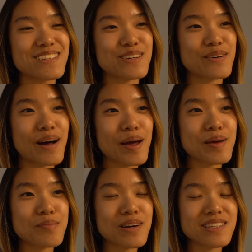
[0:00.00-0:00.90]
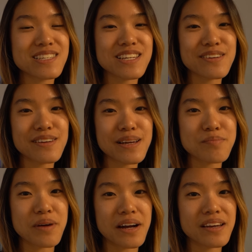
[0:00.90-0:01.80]
So I am considering
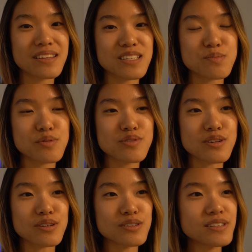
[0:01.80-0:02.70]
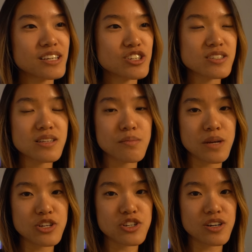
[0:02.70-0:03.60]
buying these boots early just to
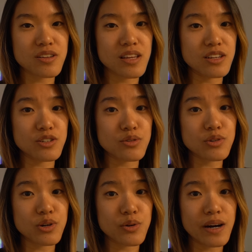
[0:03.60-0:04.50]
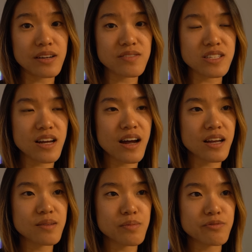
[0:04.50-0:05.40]
make sure they don't go out of
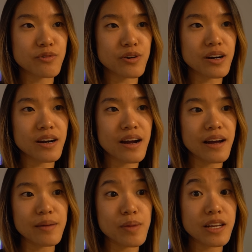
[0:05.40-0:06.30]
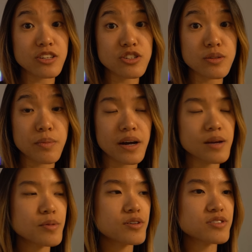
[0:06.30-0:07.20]
stock before I manage to buy
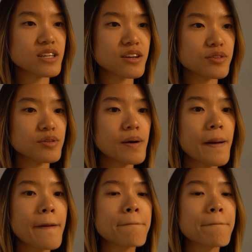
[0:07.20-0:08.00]
a motorcycle.